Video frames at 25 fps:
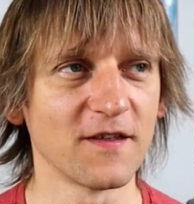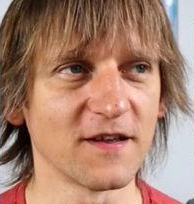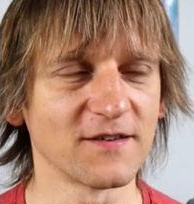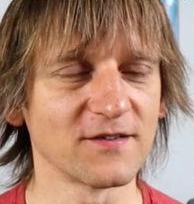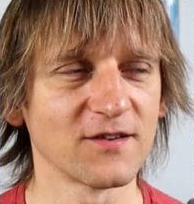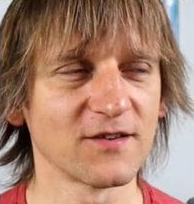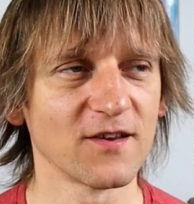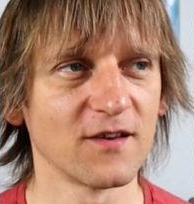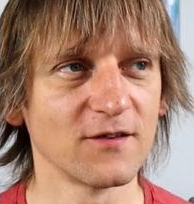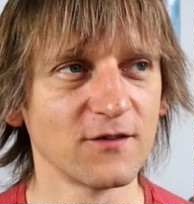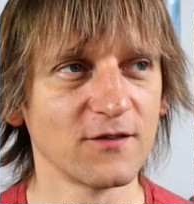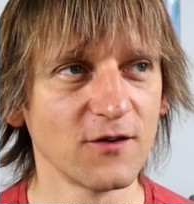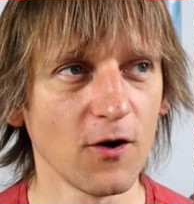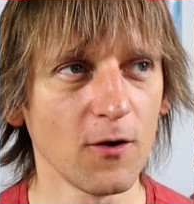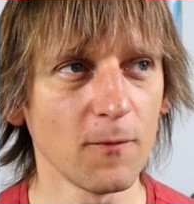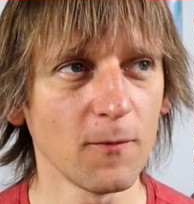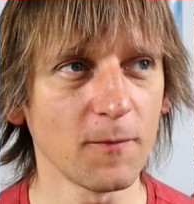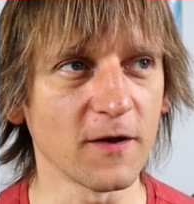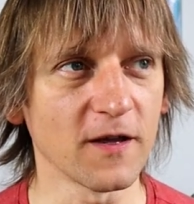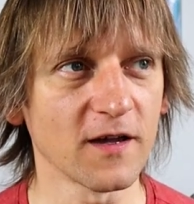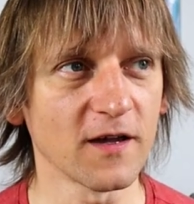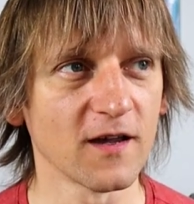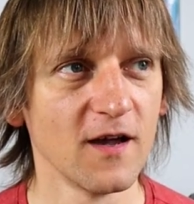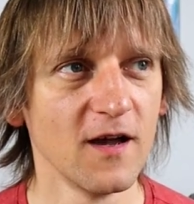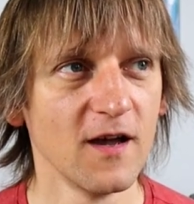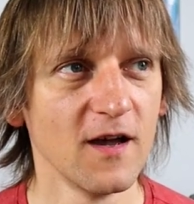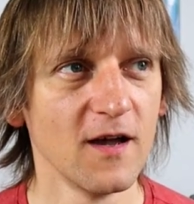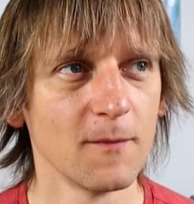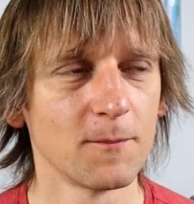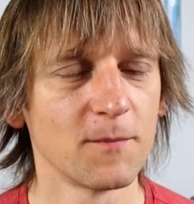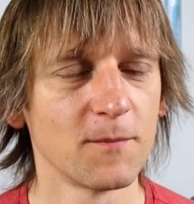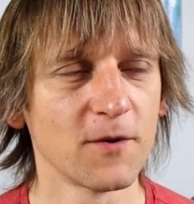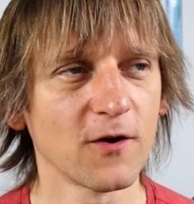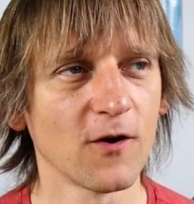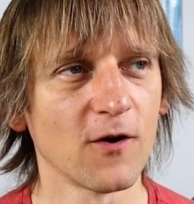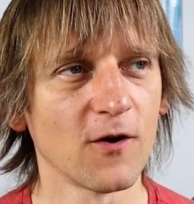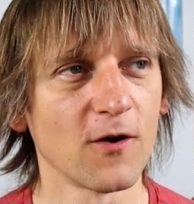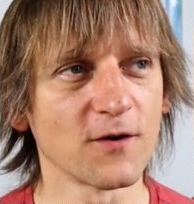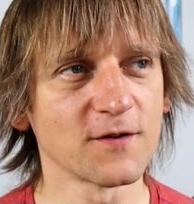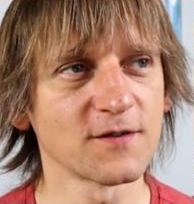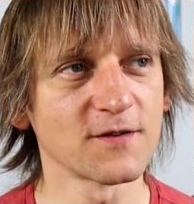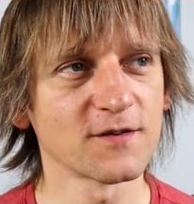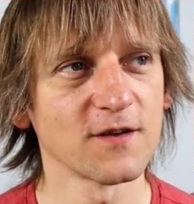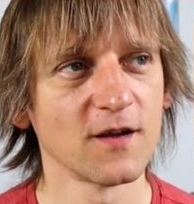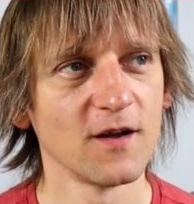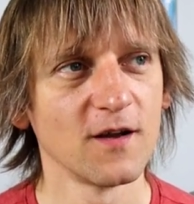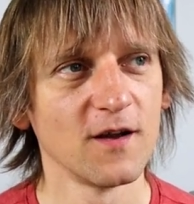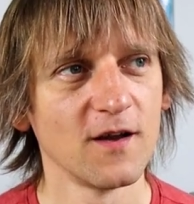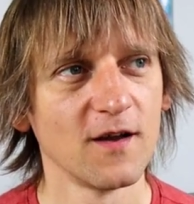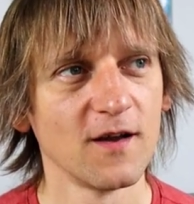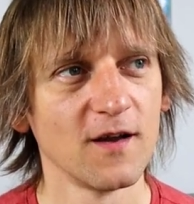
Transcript: this topic, because